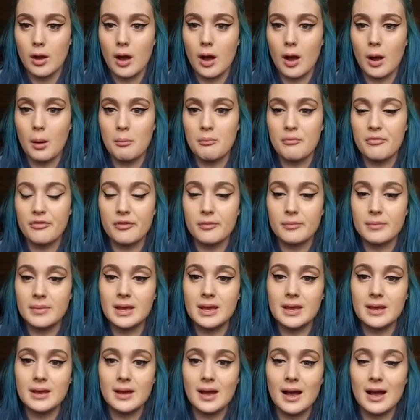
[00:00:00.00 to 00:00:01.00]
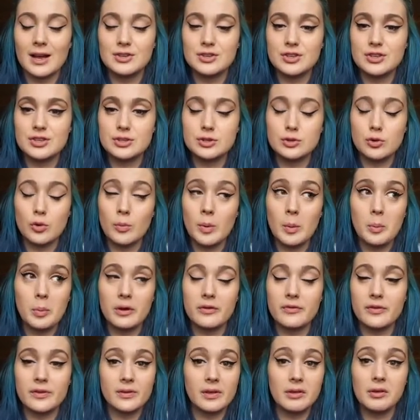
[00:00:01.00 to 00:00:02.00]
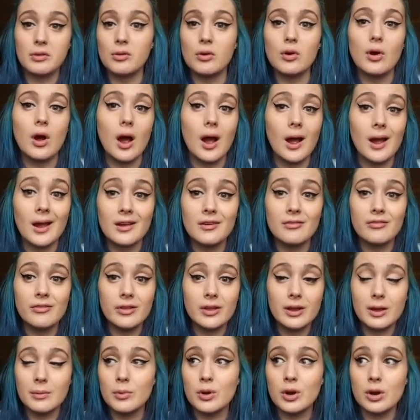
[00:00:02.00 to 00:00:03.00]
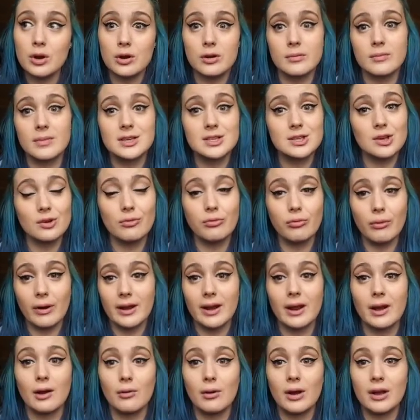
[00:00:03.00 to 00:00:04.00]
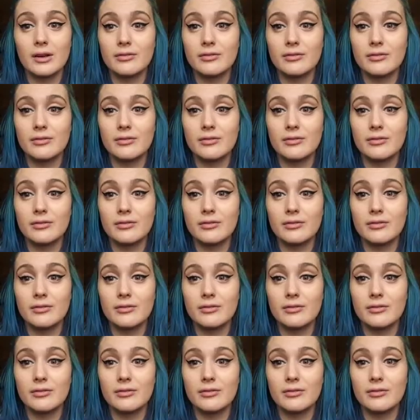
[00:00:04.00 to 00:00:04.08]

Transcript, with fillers: um, for me, I just told my boyfriend, like, look, I feel like I'm gonna hurt myself right now.